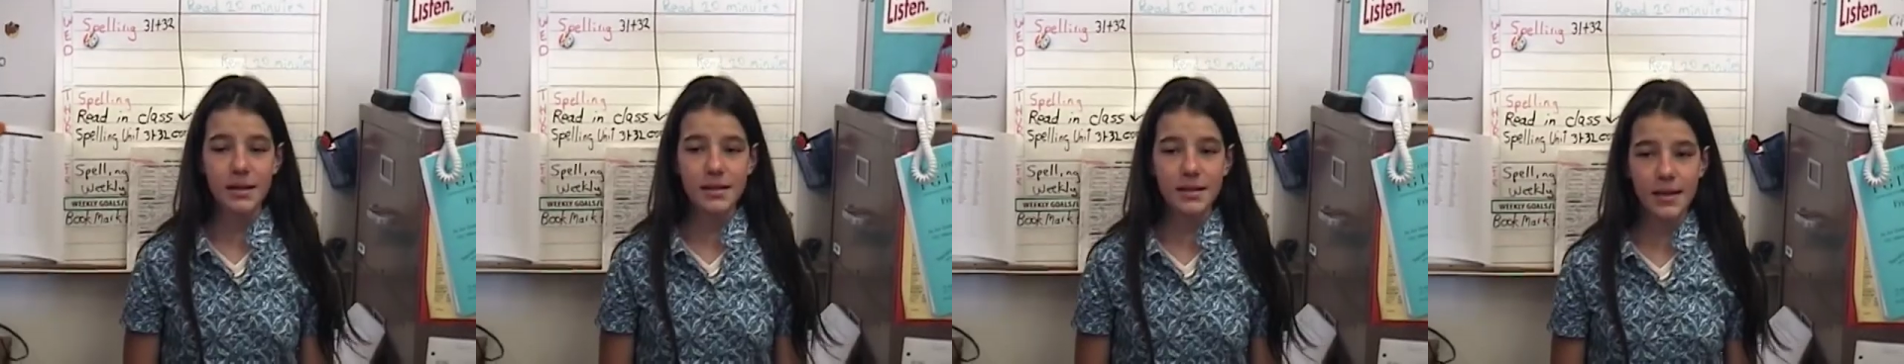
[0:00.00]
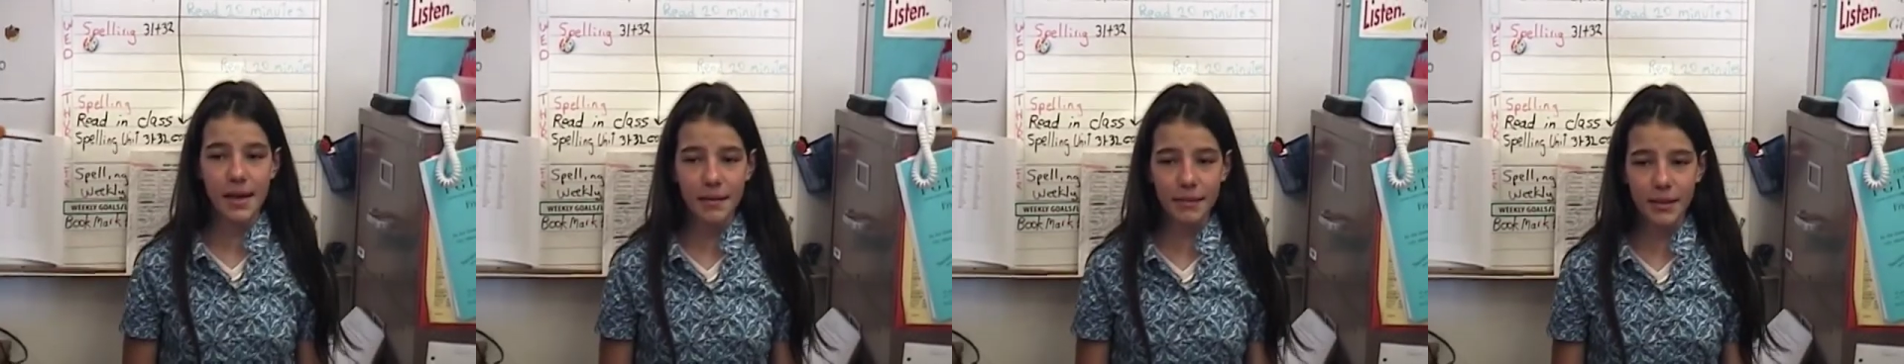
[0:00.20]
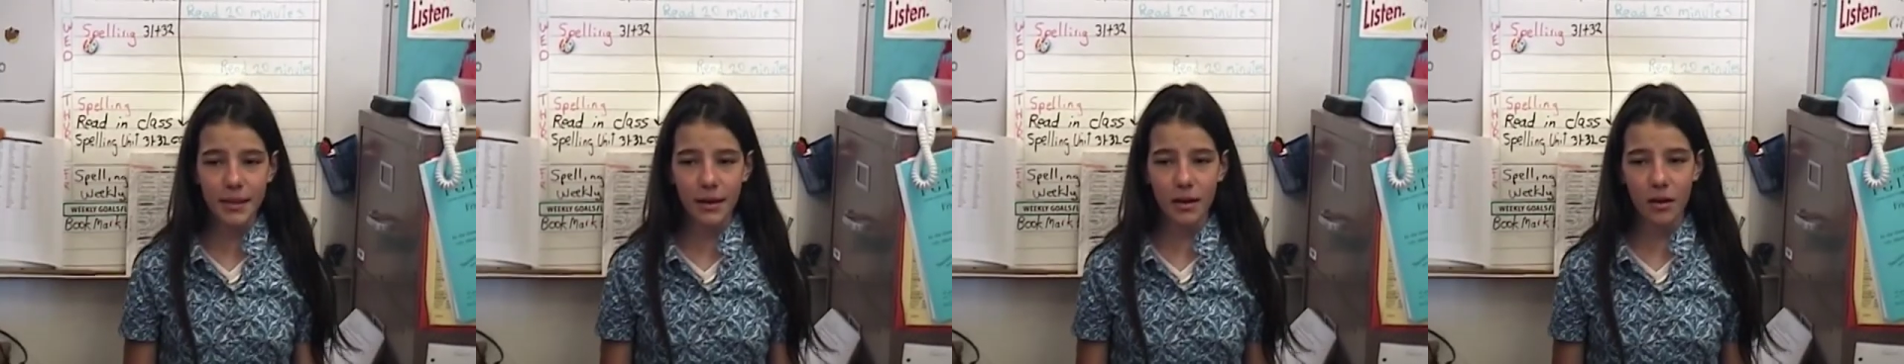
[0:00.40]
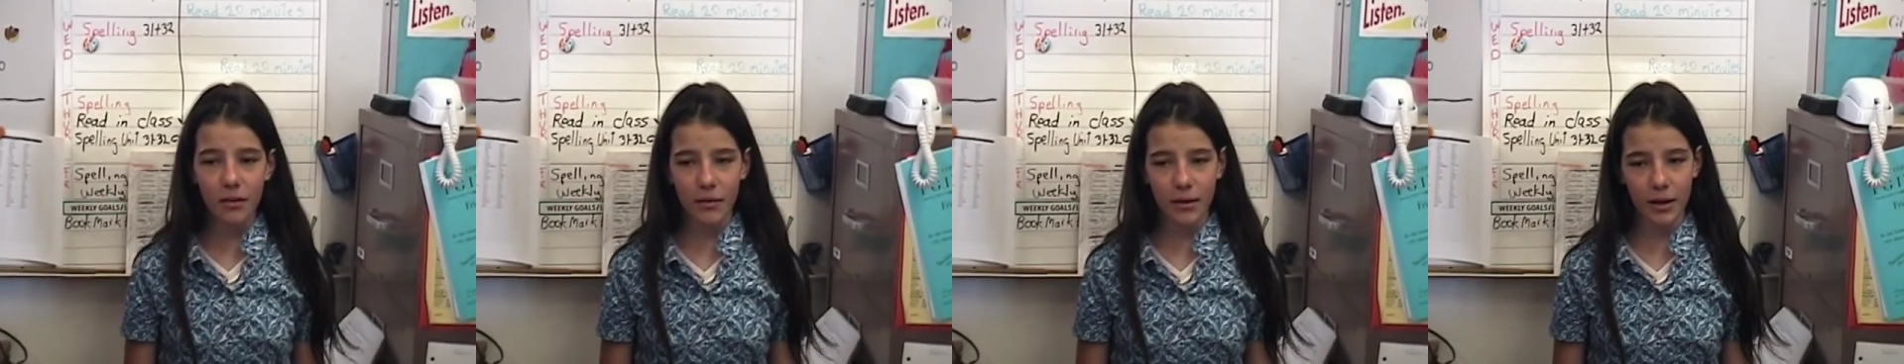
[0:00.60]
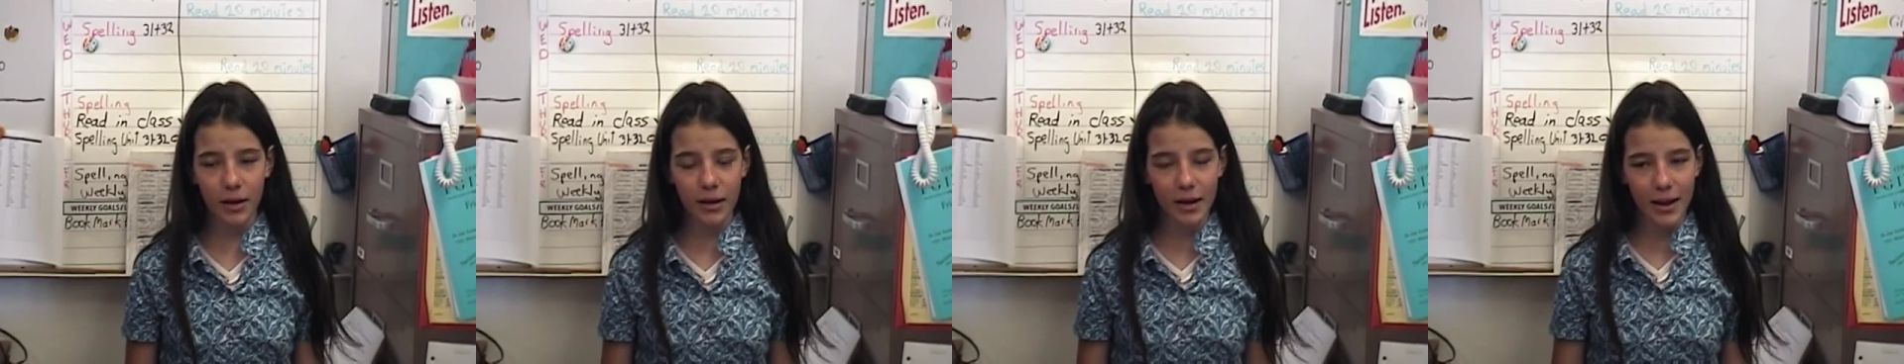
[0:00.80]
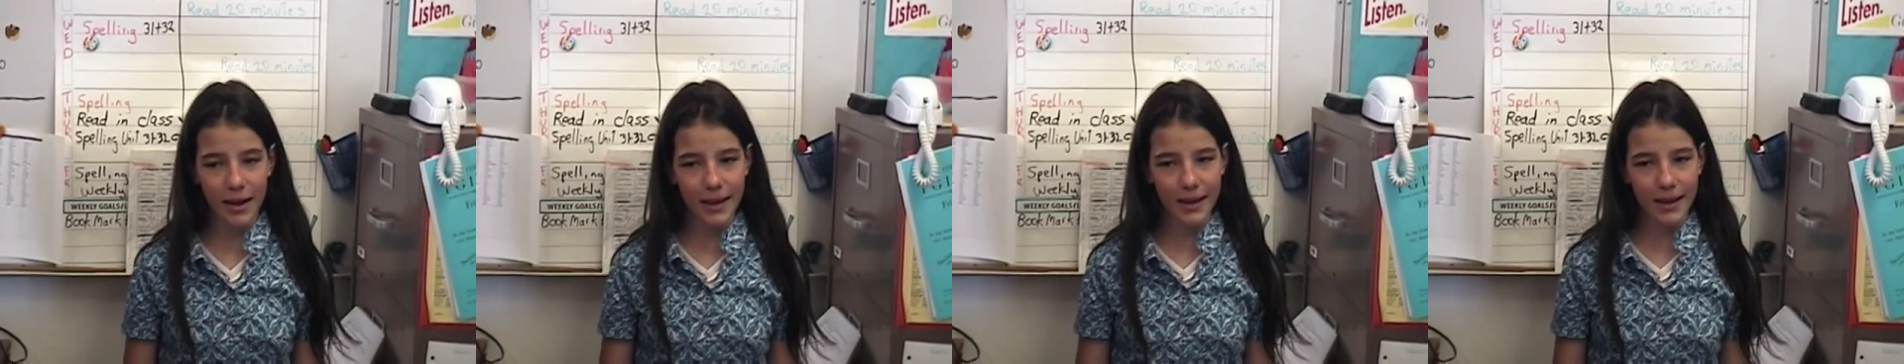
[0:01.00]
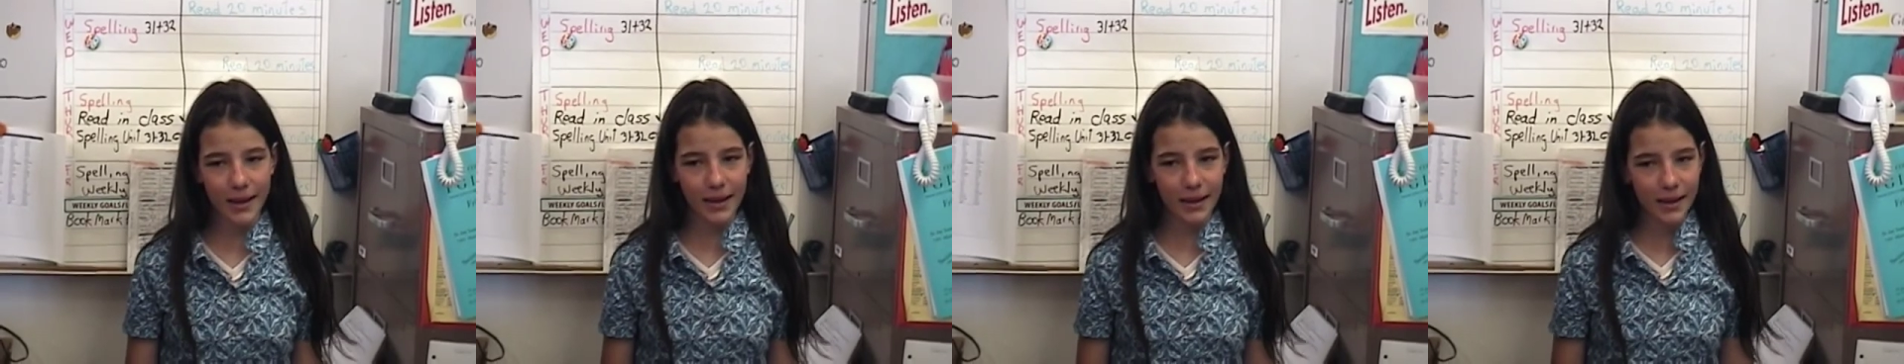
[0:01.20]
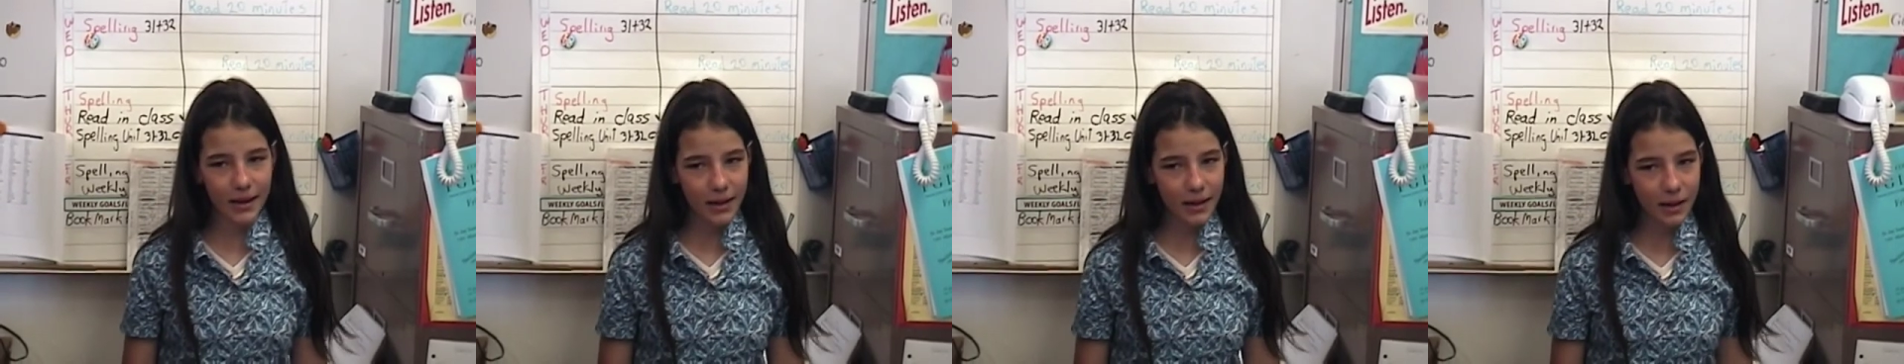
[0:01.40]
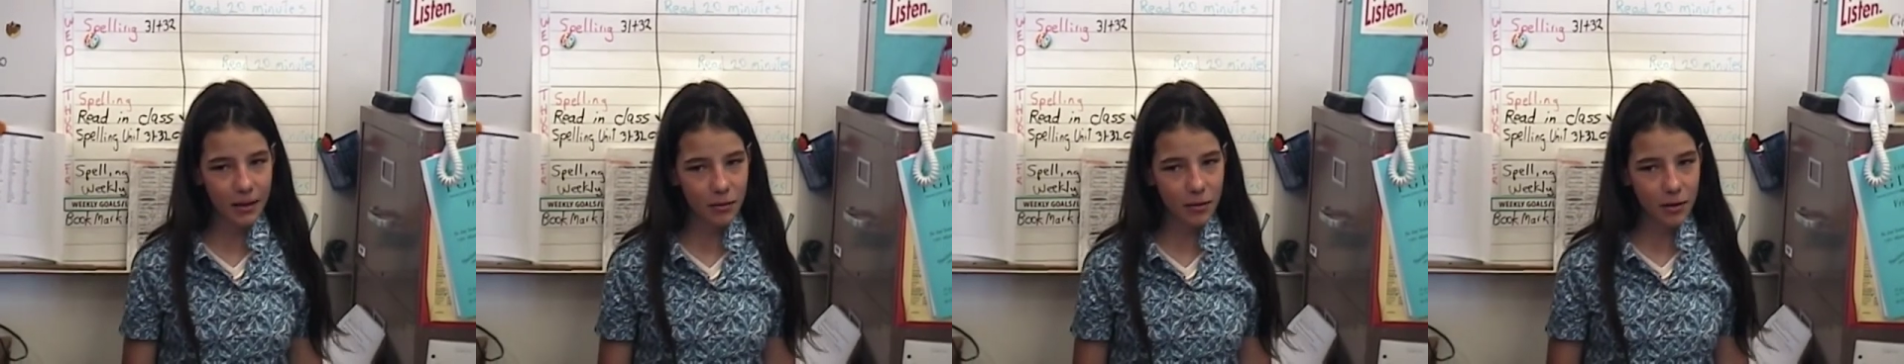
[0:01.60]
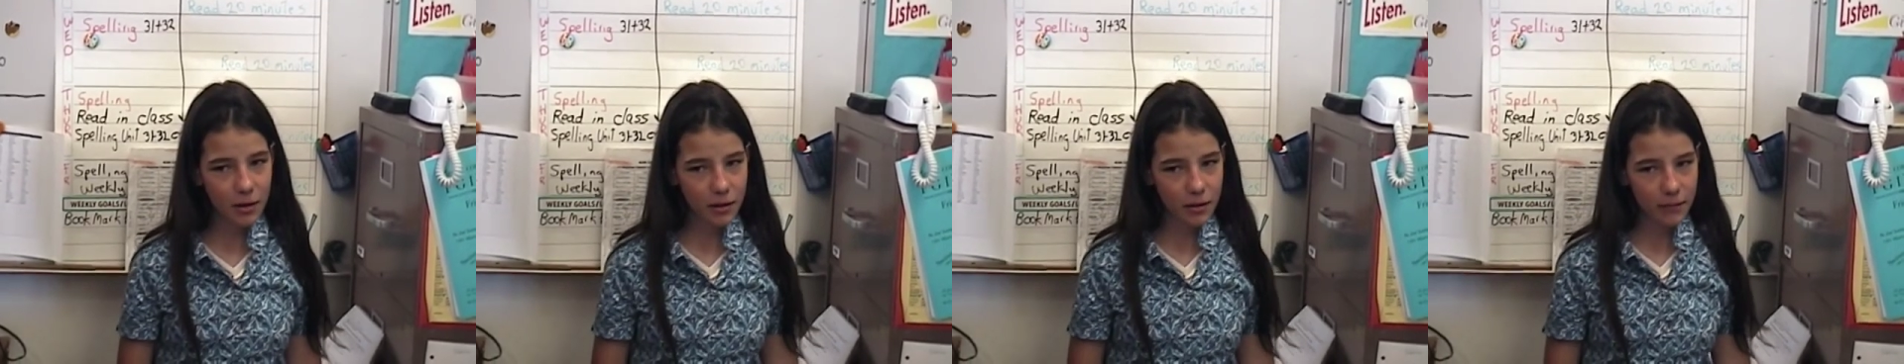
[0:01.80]
Same thing over here. I can't get
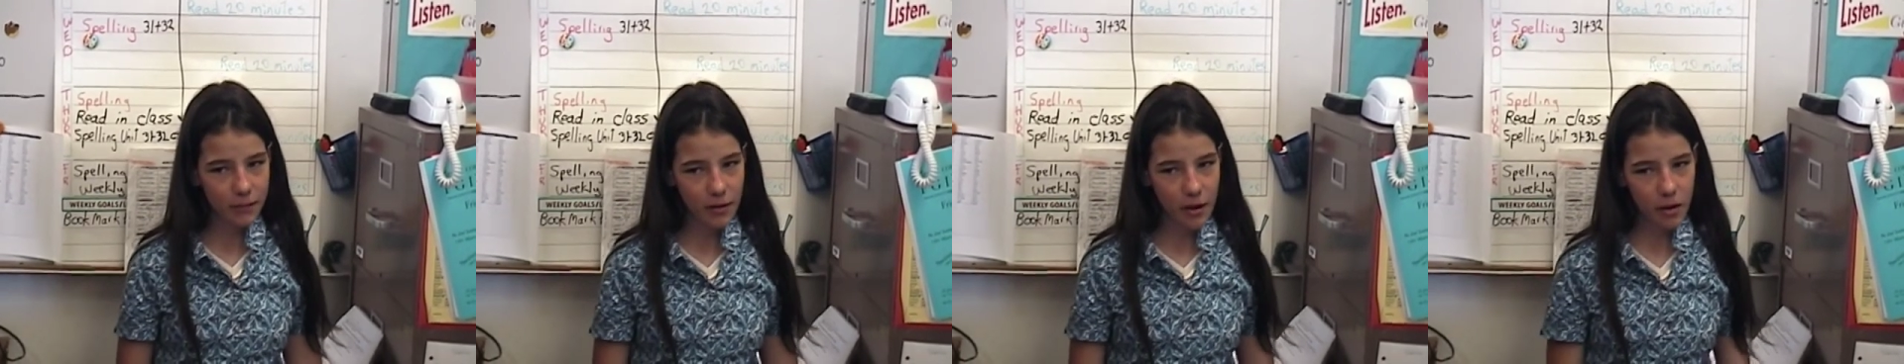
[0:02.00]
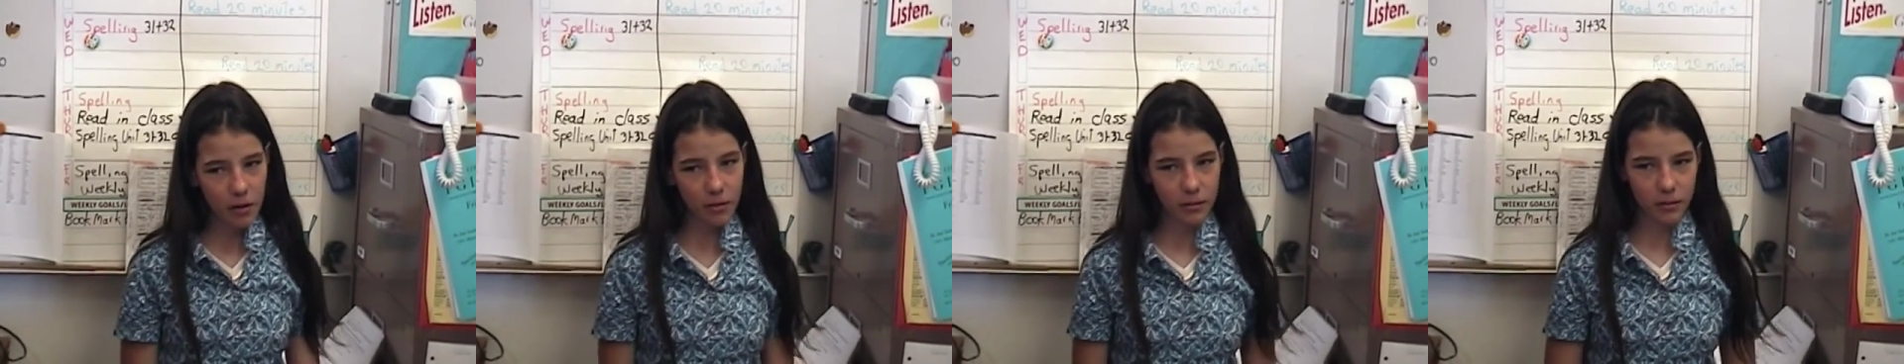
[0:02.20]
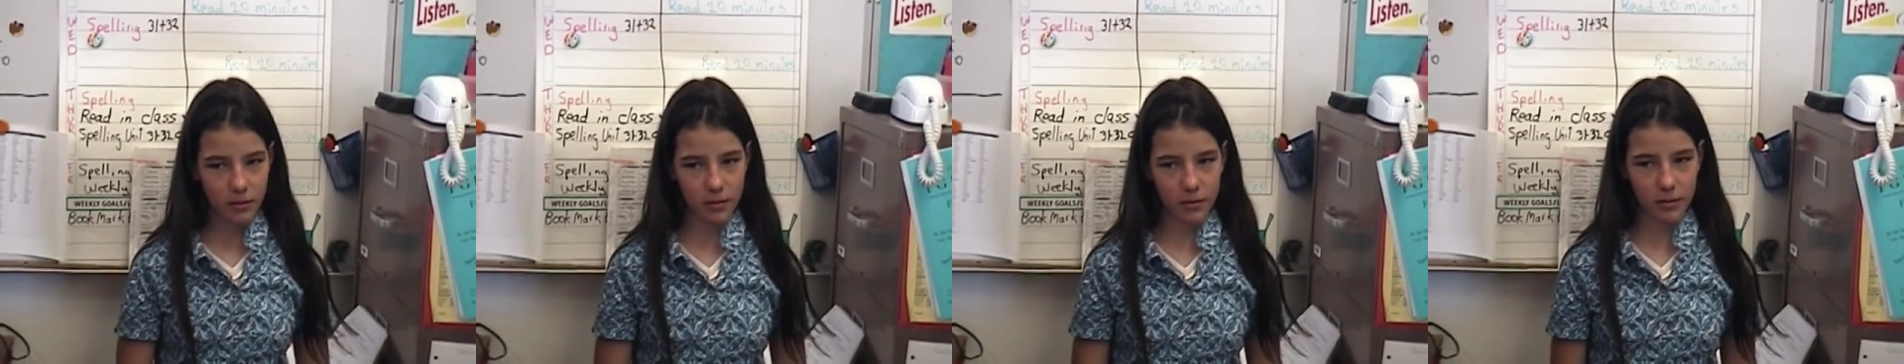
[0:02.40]
anyone on the phone.